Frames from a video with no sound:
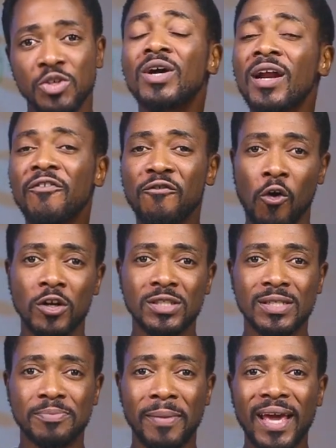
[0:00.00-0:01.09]
you can afford
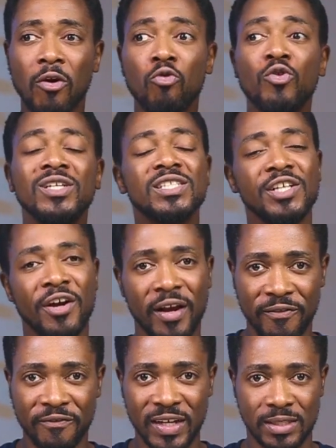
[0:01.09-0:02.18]
to make riskier
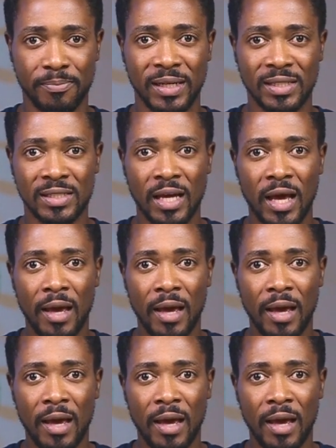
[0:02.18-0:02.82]
investments.